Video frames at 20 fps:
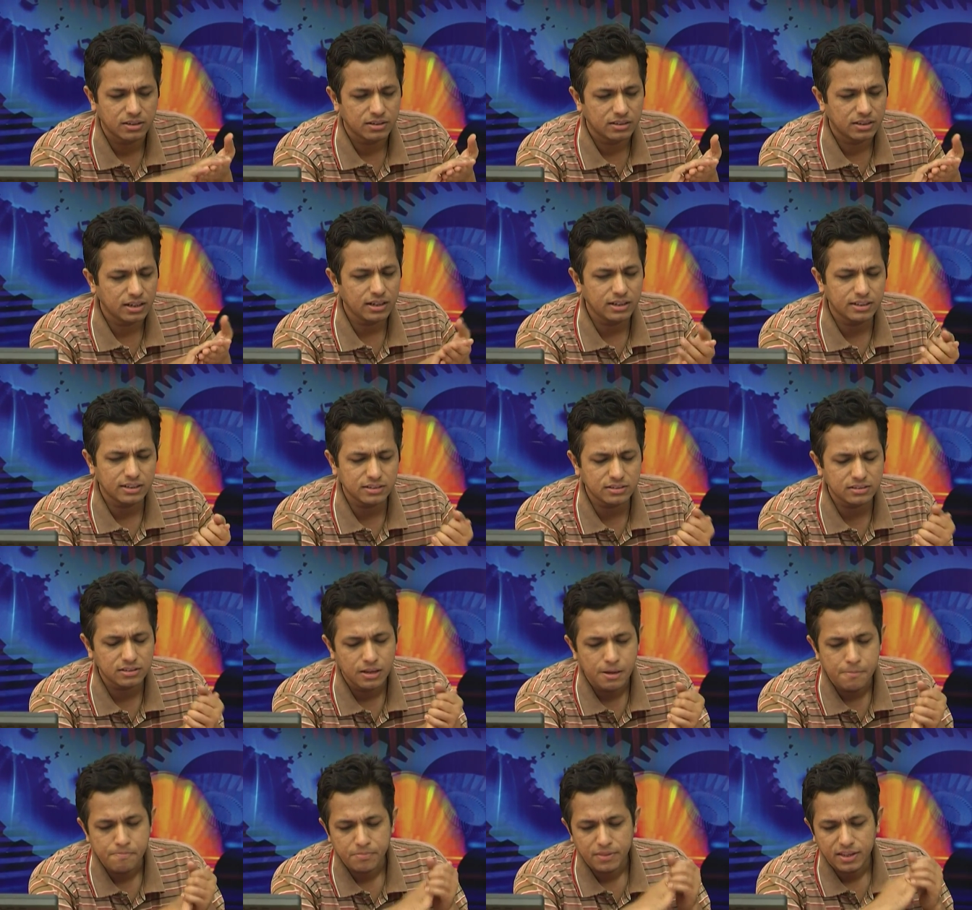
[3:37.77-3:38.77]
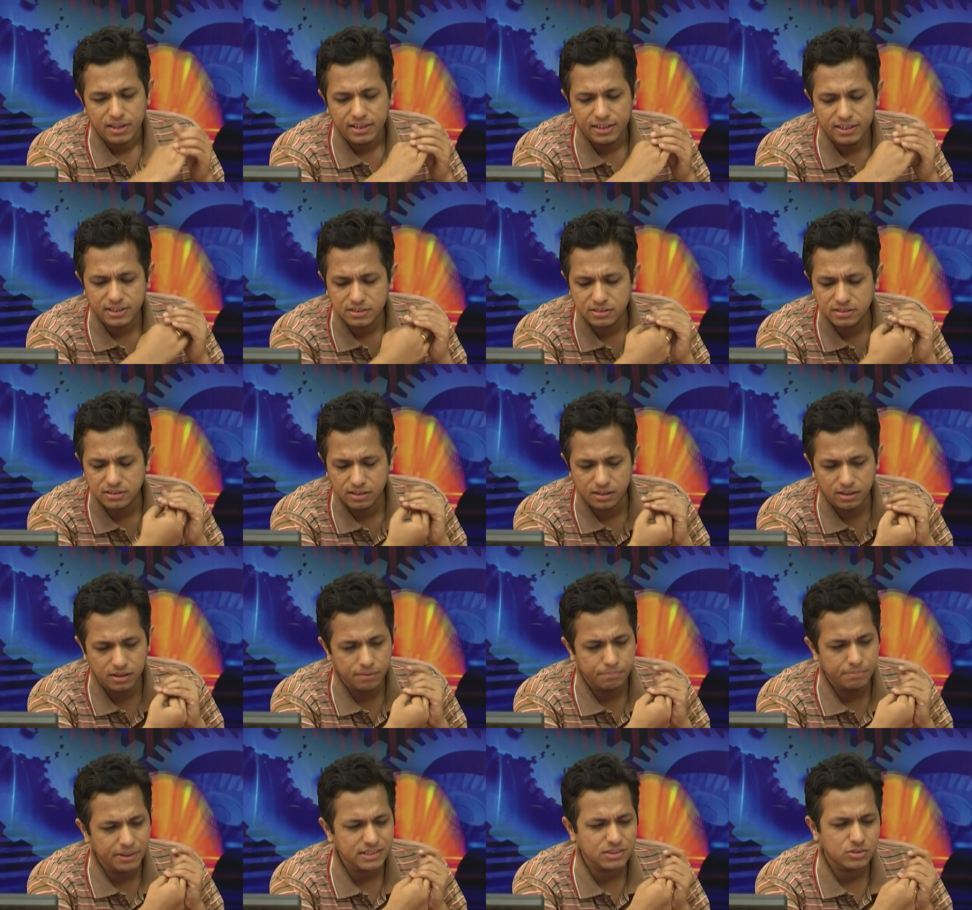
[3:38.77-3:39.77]
Yeah, it is it is uh,
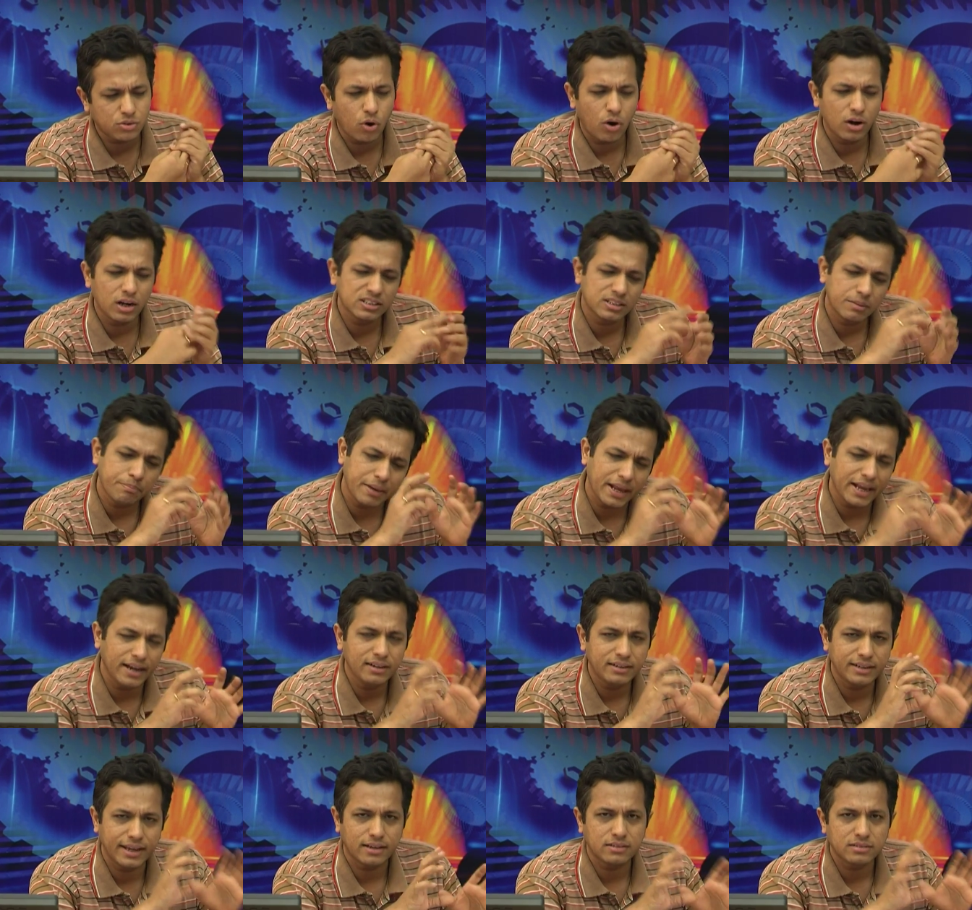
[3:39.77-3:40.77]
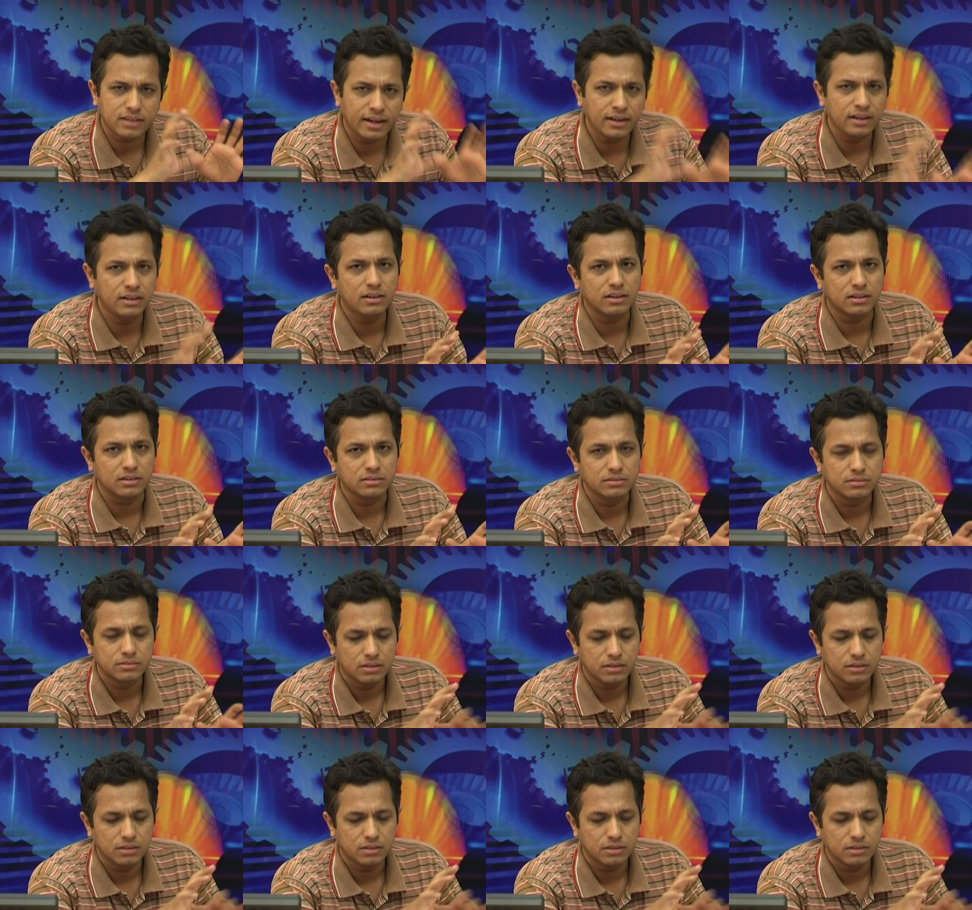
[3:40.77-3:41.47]
best called as a plain text editor